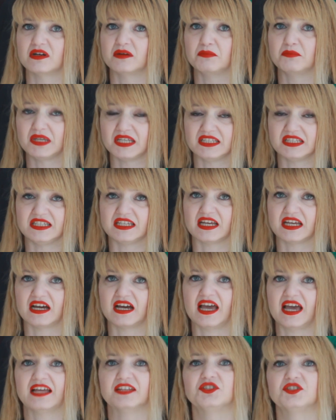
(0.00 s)
media,
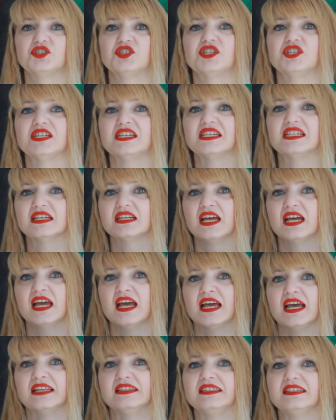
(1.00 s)
and she
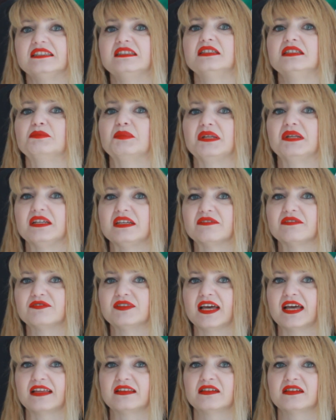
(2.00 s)
didn't believe
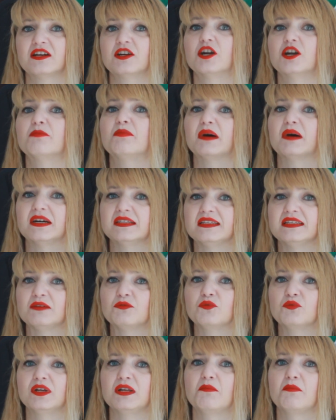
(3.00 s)
that her body
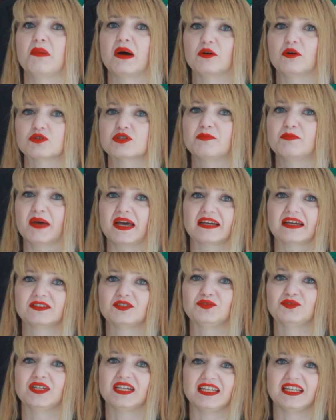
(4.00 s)
will bounce back
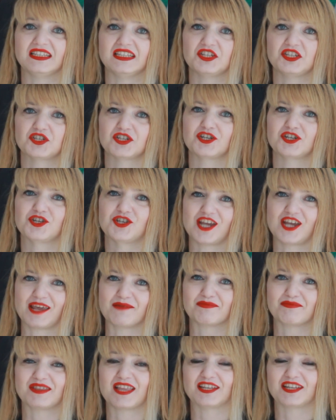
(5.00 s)
to the initial
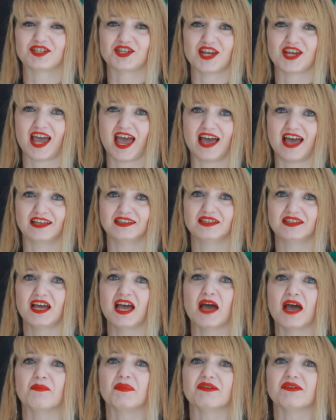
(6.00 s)
shape that she had
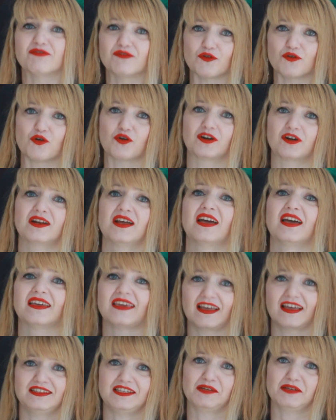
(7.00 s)
before
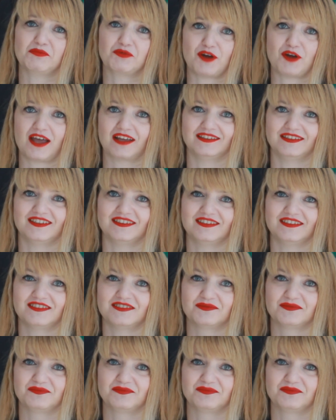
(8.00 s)
getting pregnant.